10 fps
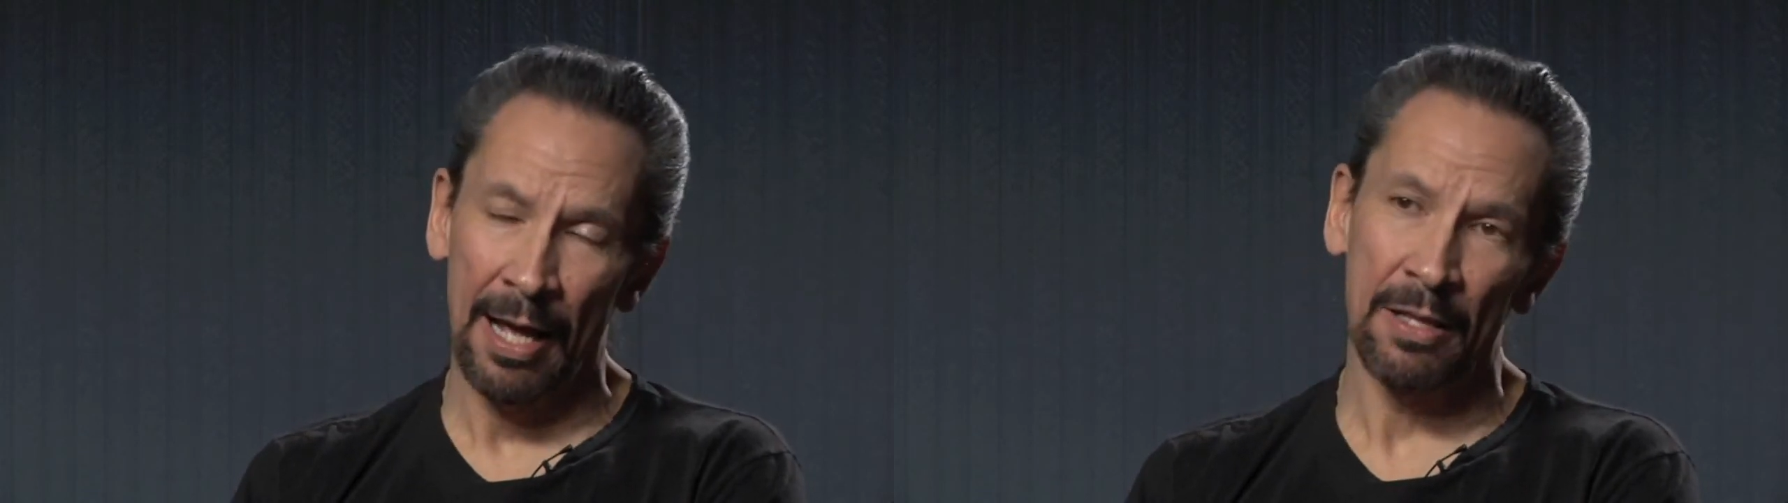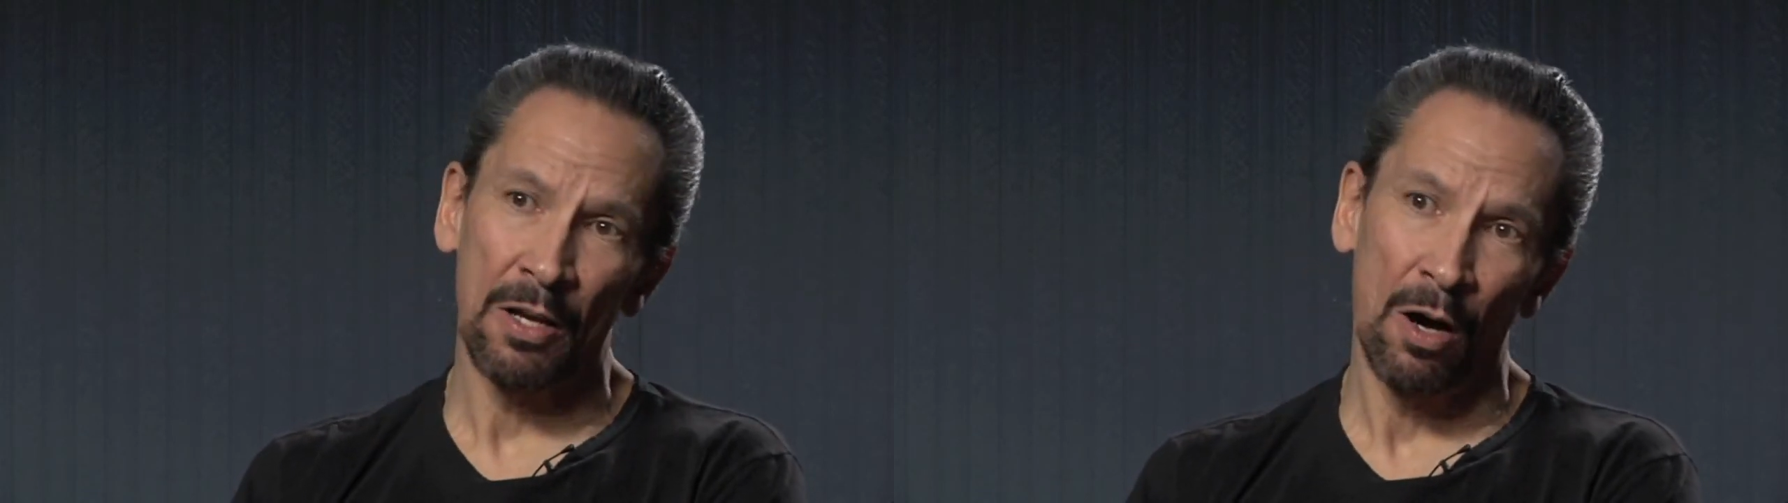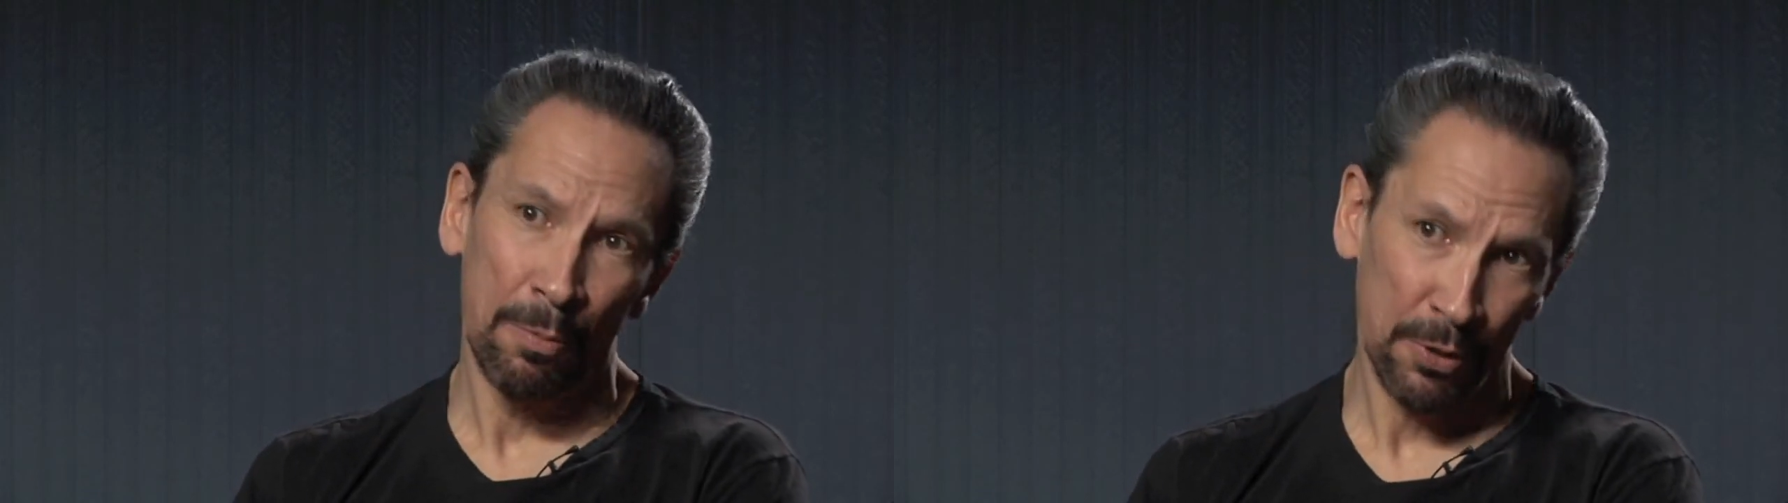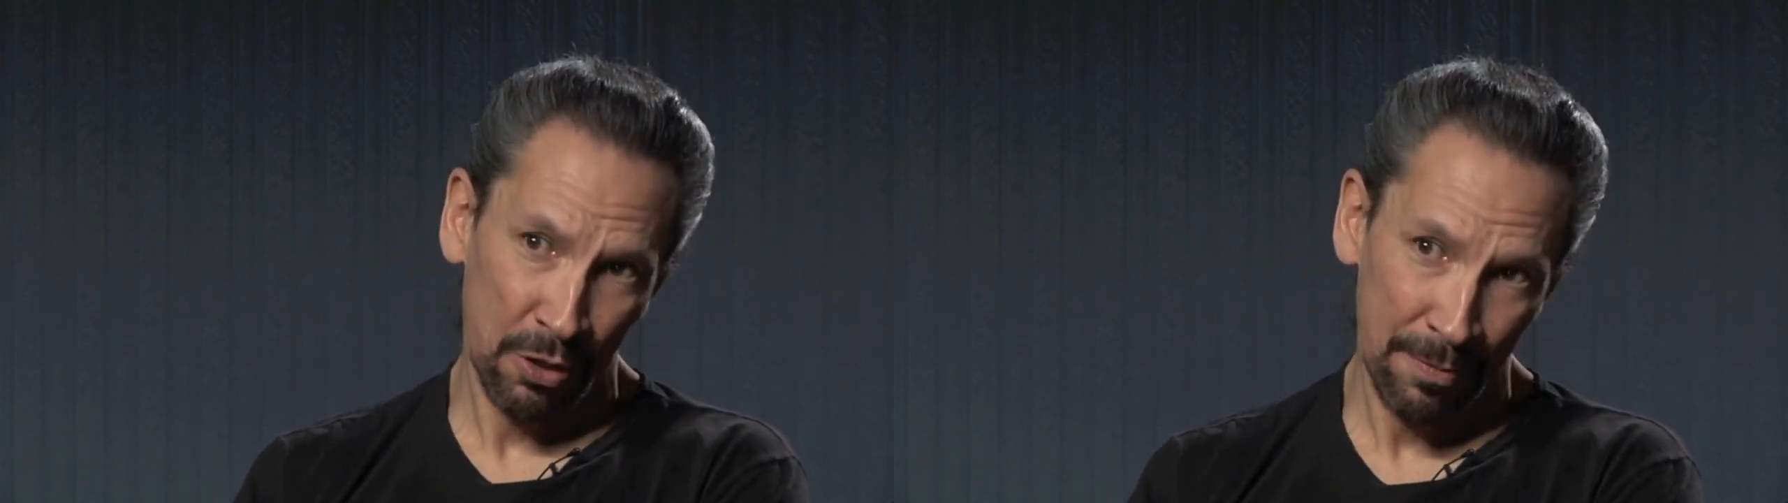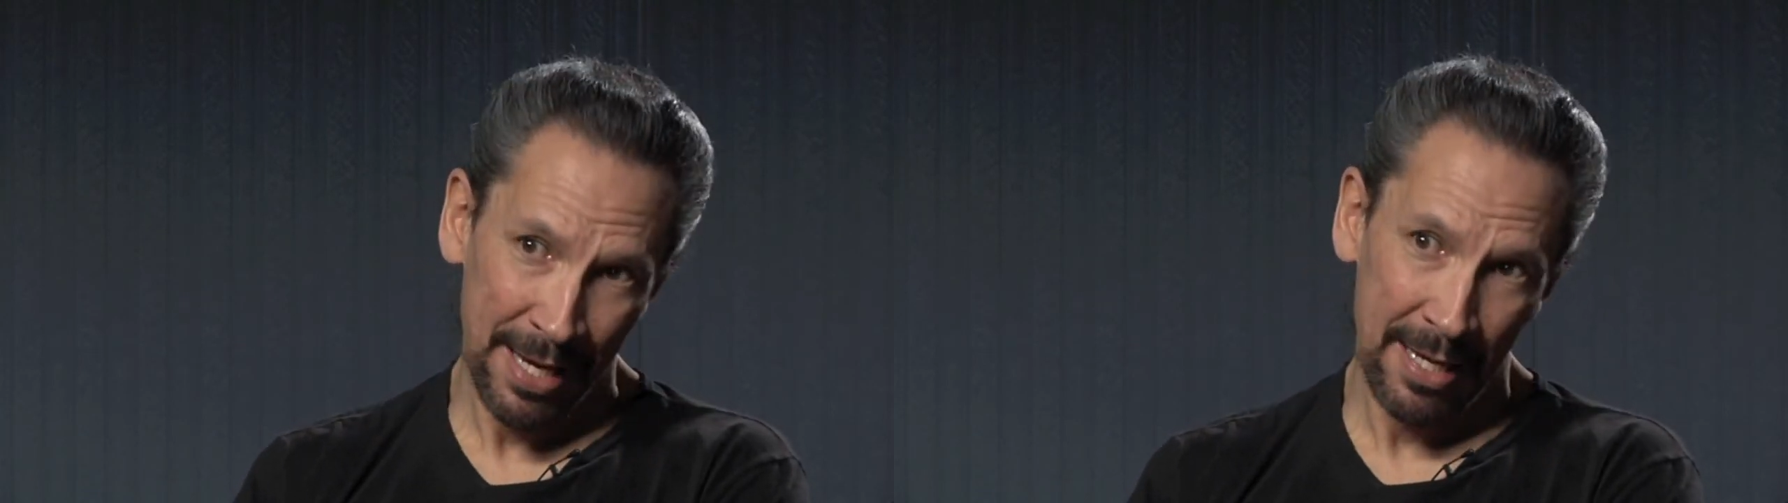at the Opera
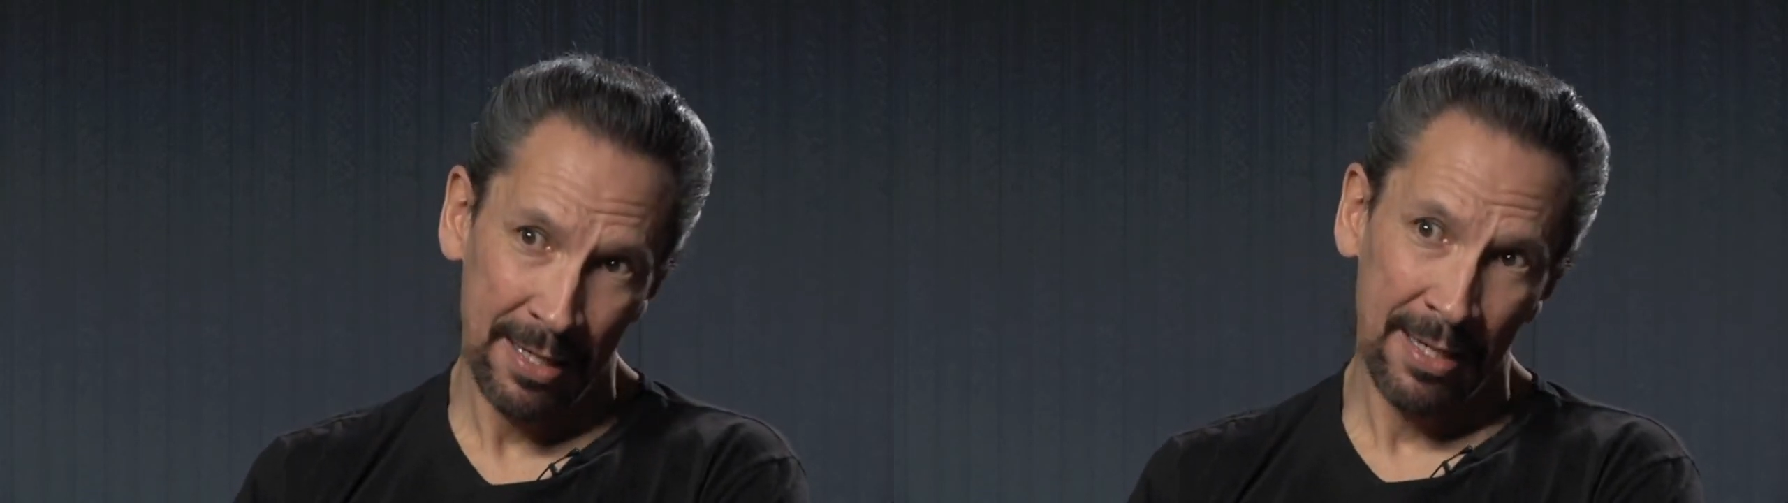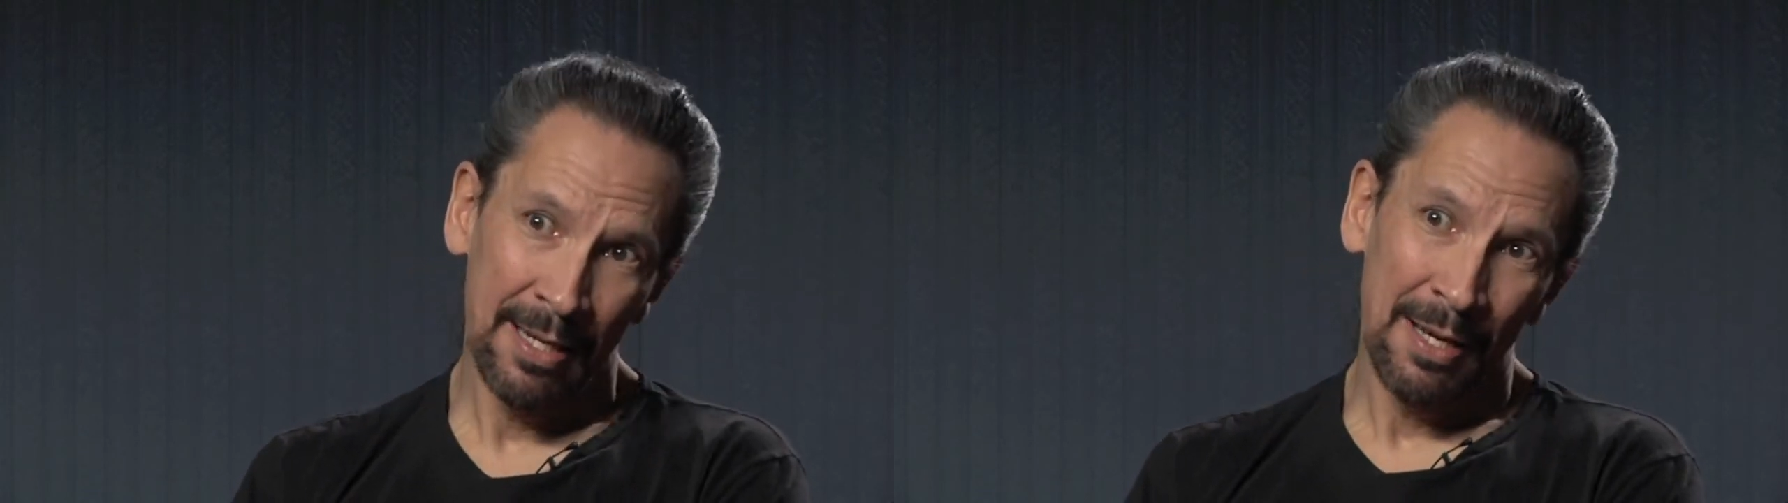Comique.